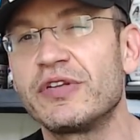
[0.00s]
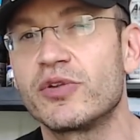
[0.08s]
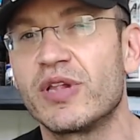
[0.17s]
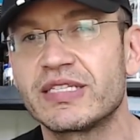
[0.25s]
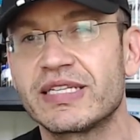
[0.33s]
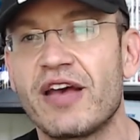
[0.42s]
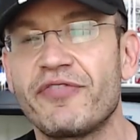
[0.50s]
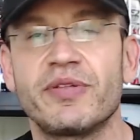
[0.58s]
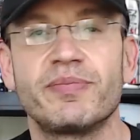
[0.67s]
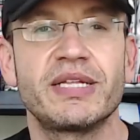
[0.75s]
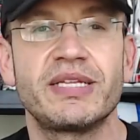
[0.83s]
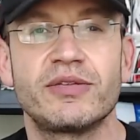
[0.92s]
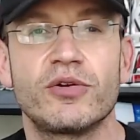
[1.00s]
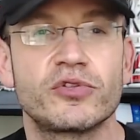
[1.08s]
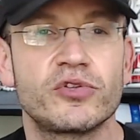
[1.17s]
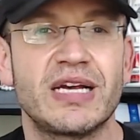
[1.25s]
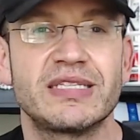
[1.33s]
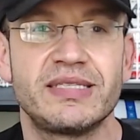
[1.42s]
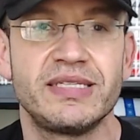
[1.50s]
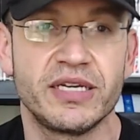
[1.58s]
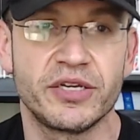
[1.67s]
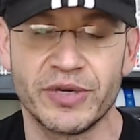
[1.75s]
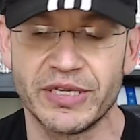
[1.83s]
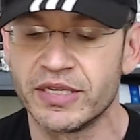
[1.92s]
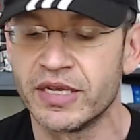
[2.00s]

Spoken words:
so less caffeine, but it also has theacrine.